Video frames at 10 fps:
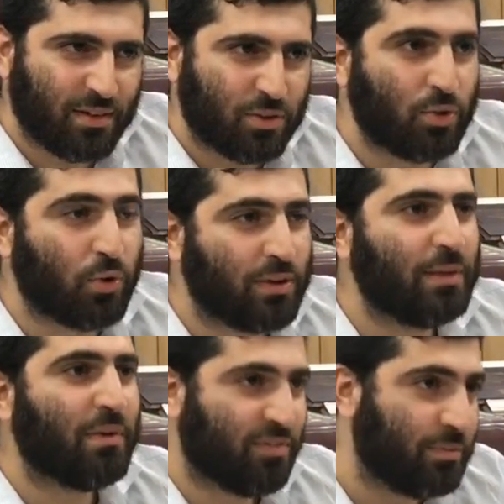
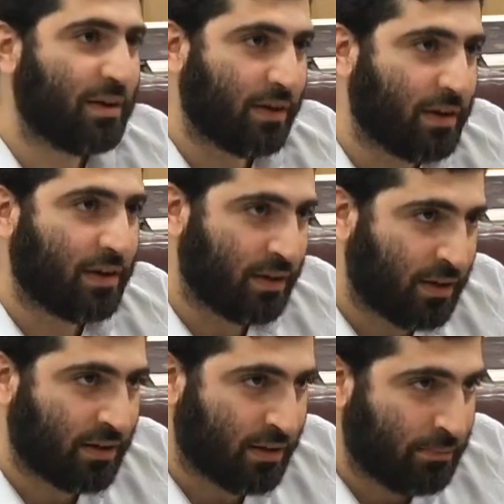Kurdim are from the
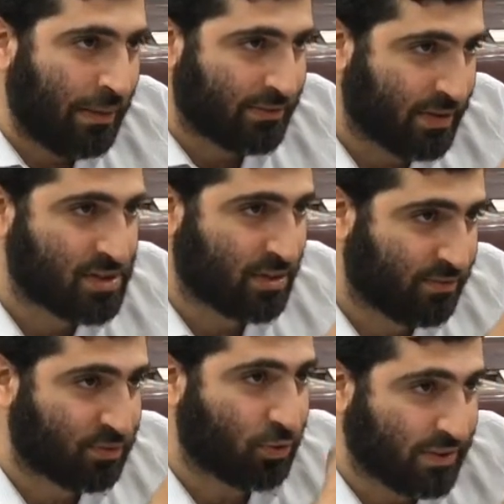Kurdistan. Uh, mountains
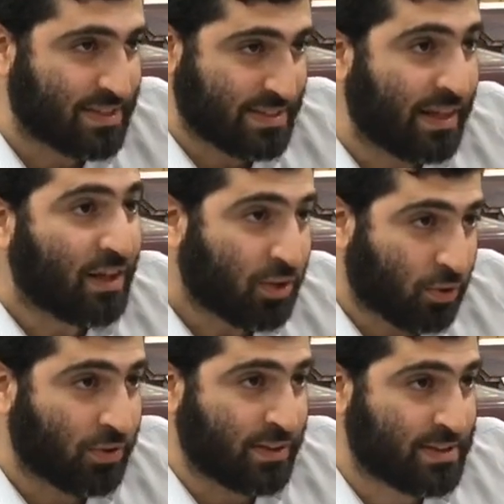of Kurdistan.
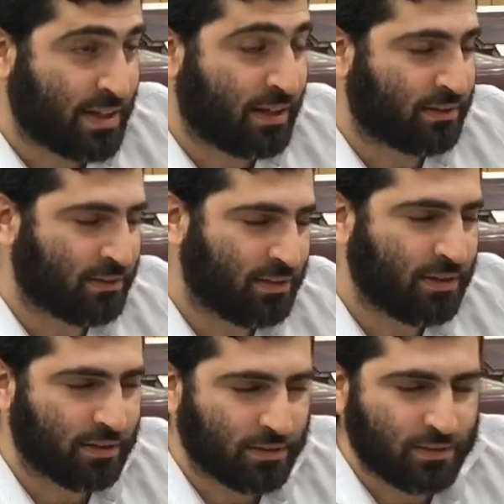Kurdistan, yeah.